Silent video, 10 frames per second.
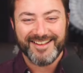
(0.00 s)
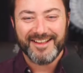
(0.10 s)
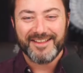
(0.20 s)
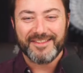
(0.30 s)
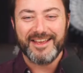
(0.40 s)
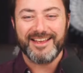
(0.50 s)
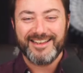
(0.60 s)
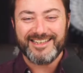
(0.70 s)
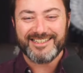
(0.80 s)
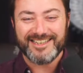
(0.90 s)

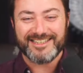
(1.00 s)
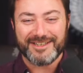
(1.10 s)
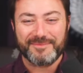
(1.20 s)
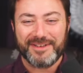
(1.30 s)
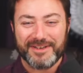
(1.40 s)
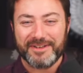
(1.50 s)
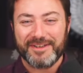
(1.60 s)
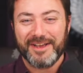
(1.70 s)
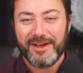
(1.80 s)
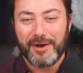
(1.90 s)
These are some good
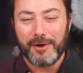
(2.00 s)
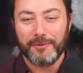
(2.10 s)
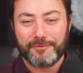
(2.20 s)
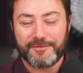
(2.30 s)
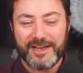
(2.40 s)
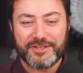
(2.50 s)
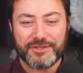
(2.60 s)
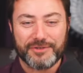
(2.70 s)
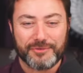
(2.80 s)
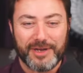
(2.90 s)

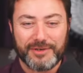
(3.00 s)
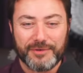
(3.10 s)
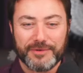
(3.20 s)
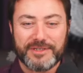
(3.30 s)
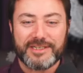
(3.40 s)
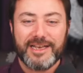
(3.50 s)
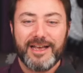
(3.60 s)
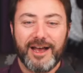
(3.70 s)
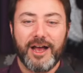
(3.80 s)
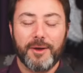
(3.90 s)
old-fashioned Dreadnoughts.
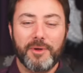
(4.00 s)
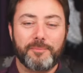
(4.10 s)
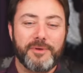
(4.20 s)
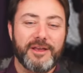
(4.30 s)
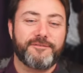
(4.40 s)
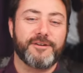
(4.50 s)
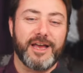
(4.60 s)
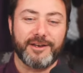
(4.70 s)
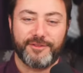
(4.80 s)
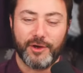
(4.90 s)
I'm a big
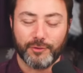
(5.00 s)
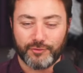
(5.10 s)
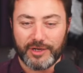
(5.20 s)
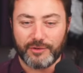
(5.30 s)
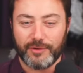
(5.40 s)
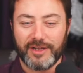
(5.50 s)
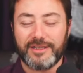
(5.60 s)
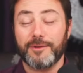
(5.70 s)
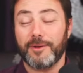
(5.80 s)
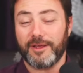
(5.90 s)
fan of the old Dreadnought. I
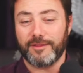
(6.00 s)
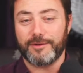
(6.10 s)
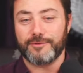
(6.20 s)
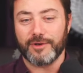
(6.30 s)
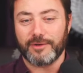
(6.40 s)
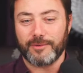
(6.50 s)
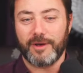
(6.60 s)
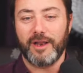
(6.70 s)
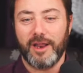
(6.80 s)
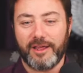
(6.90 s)
don't like the new Dreadnought.
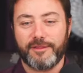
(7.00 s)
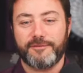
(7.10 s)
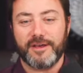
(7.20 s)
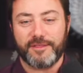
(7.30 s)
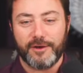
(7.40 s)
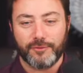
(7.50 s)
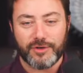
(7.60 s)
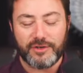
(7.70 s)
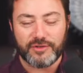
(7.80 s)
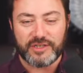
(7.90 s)
I like the fact the old
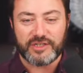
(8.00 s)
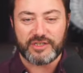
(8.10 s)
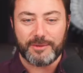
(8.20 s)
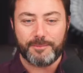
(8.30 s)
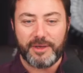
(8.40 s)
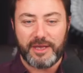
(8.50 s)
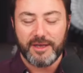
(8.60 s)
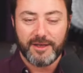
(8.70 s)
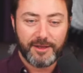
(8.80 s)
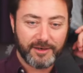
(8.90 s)
Dreadnoughts are stumpy
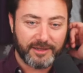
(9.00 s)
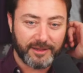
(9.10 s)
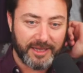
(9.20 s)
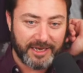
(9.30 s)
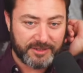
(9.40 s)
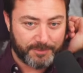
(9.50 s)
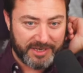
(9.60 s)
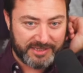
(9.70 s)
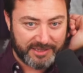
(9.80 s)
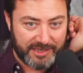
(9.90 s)
little legs.
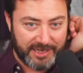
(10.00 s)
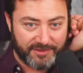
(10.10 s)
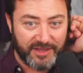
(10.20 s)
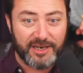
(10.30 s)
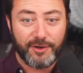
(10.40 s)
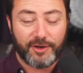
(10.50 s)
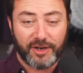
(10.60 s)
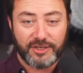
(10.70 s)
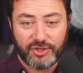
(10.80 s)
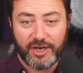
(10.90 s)
Basically, they look
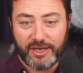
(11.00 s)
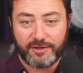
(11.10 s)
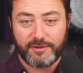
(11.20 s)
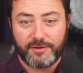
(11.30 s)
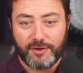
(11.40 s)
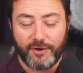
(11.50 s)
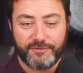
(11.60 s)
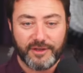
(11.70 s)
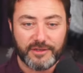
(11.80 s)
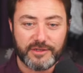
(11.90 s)
like giant
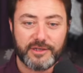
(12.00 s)
coffins.